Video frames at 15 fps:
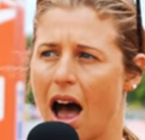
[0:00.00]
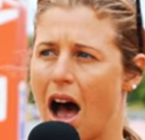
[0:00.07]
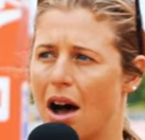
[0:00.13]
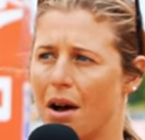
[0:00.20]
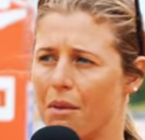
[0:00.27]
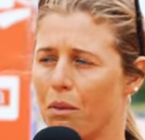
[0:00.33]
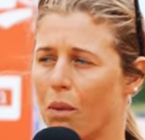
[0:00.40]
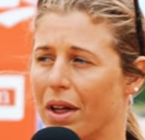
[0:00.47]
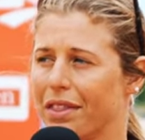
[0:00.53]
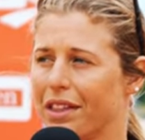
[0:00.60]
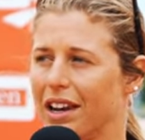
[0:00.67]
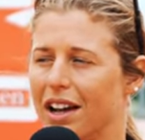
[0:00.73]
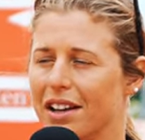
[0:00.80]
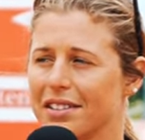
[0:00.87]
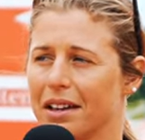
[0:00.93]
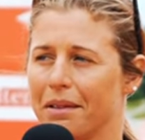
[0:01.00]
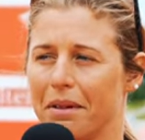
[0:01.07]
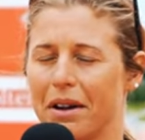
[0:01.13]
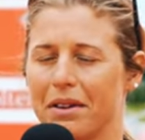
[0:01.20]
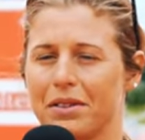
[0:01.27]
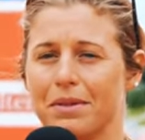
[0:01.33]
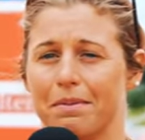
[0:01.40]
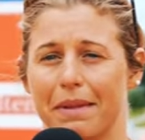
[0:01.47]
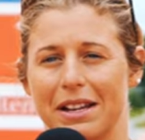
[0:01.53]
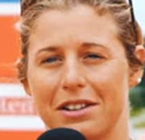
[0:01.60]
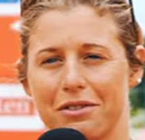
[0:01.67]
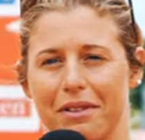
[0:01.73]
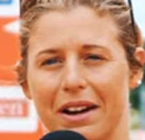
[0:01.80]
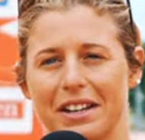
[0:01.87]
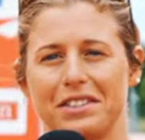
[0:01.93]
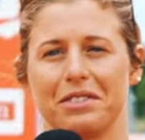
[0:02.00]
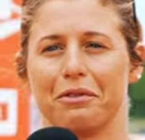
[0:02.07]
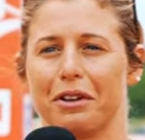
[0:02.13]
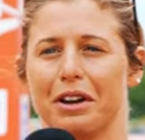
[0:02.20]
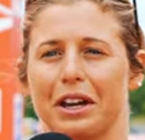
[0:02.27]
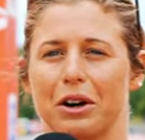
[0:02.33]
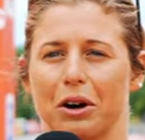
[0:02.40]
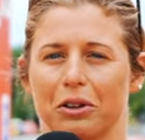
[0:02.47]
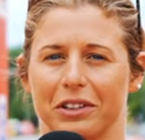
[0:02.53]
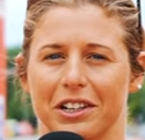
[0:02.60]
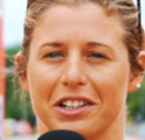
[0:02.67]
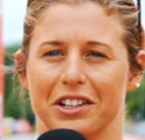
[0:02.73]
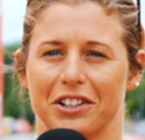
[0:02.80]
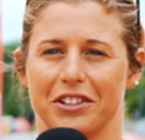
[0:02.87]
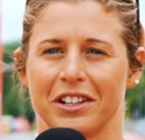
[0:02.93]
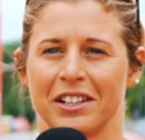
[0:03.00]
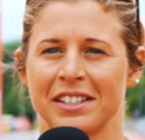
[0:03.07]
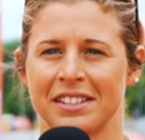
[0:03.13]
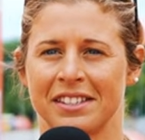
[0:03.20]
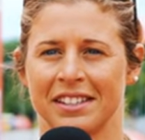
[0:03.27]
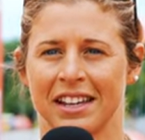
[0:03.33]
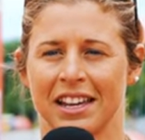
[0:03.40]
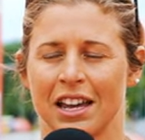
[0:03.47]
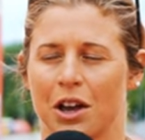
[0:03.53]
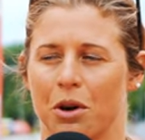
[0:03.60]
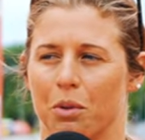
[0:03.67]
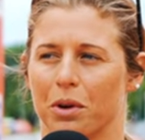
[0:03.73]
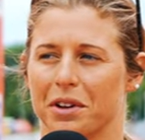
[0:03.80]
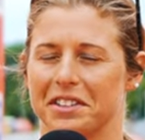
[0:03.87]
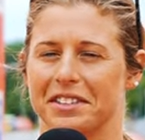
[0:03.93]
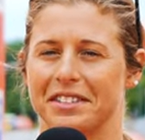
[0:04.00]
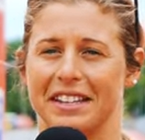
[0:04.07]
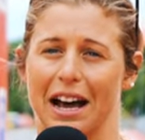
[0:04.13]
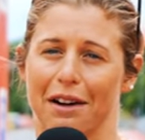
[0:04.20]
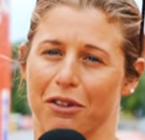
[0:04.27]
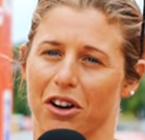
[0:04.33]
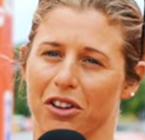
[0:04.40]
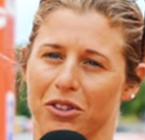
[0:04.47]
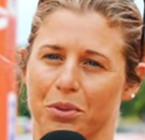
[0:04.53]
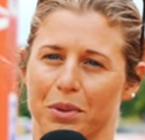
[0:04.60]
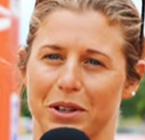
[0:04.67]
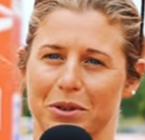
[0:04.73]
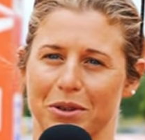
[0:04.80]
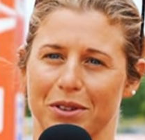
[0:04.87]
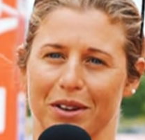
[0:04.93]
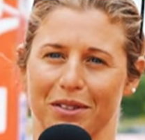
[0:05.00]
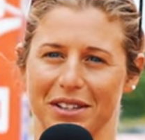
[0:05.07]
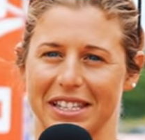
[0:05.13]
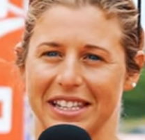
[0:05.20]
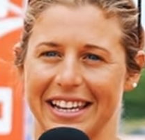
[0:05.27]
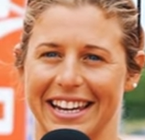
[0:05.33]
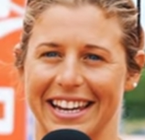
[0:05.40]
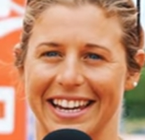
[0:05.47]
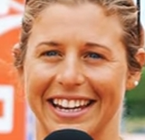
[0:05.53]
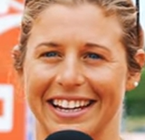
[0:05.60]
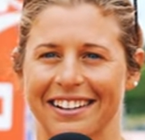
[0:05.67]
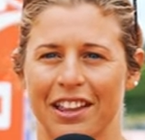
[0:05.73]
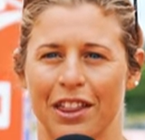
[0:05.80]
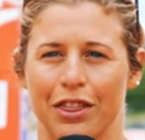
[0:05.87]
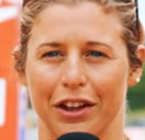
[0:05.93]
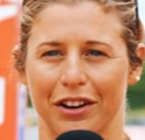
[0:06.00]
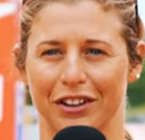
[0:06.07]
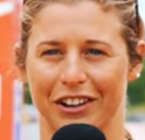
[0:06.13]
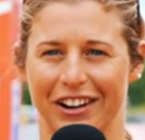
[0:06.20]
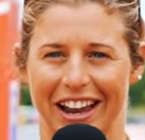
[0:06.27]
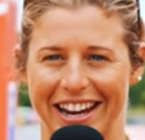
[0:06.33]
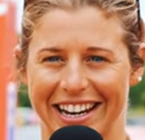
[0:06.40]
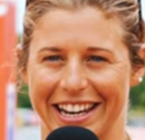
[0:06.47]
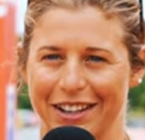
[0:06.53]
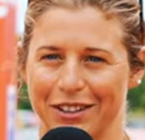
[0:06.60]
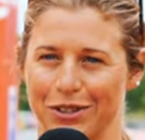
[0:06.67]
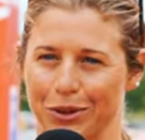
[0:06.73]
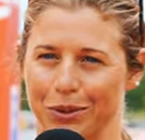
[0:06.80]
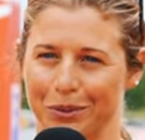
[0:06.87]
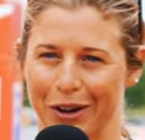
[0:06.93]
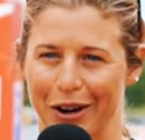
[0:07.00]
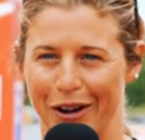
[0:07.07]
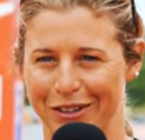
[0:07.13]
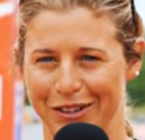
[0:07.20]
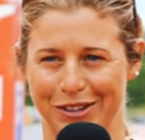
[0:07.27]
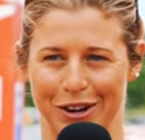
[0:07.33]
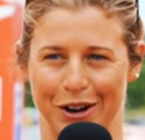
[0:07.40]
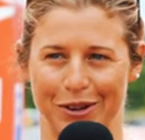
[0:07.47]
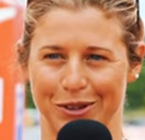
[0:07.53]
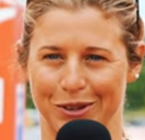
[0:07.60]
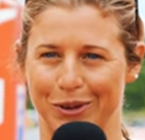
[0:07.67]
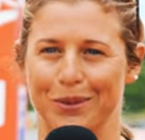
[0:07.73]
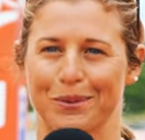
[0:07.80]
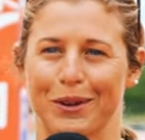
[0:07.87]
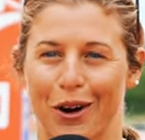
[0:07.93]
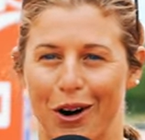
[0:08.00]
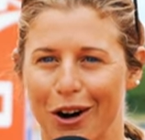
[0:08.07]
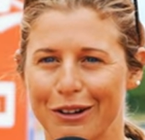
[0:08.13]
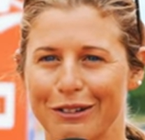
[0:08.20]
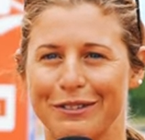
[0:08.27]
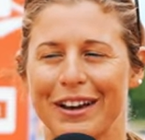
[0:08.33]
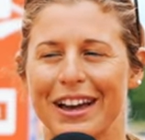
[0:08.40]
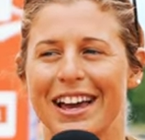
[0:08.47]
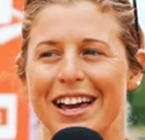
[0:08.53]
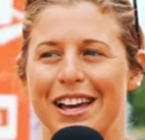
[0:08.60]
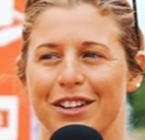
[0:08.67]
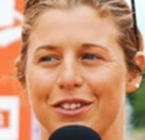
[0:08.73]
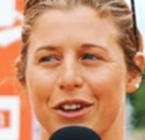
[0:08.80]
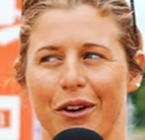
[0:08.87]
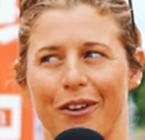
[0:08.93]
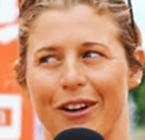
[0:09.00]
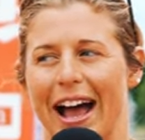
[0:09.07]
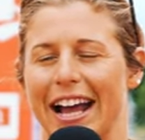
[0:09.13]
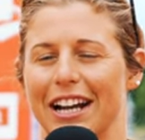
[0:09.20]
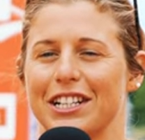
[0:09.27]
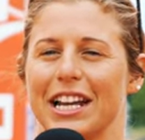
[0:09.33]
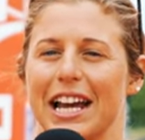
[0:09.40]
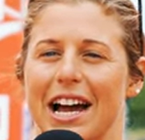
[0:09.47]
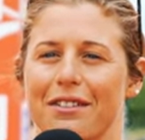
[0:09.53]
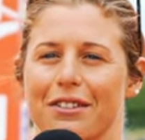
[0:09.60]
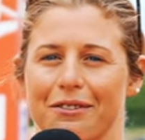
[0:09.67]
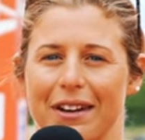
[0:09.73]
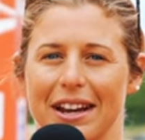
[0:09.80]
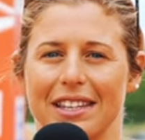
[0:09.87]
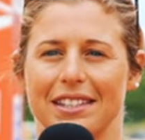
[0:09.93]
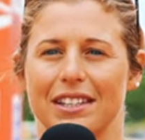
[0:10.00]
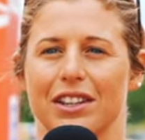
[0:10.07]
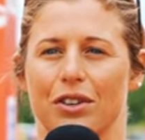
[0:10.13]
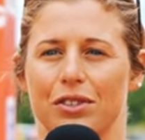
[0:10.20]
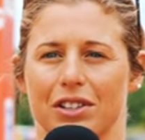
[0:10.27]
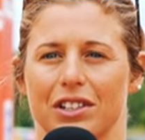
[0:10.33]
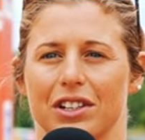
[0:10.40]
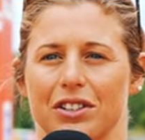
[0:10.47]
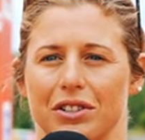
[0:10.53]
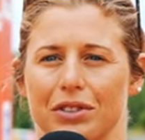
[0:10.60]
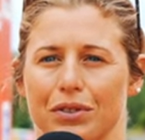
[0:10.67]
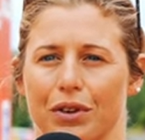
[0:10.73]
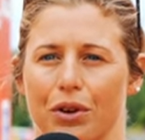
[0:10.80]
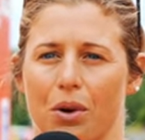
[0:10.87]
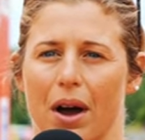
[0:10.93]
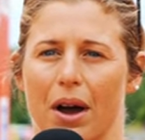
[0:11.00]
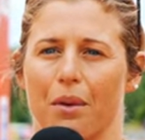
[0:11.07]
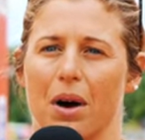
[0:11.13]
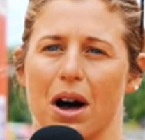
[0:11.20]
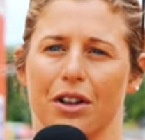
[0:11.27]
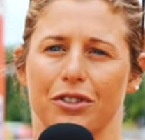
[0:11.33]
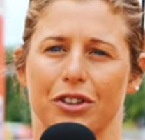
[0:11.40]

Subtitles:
Well, the last time I was meant to race in really cold conditions was Davos, which was obviously thunder and lightning snowstormed off. So actually, I haven't raced in those conditions for quite a while.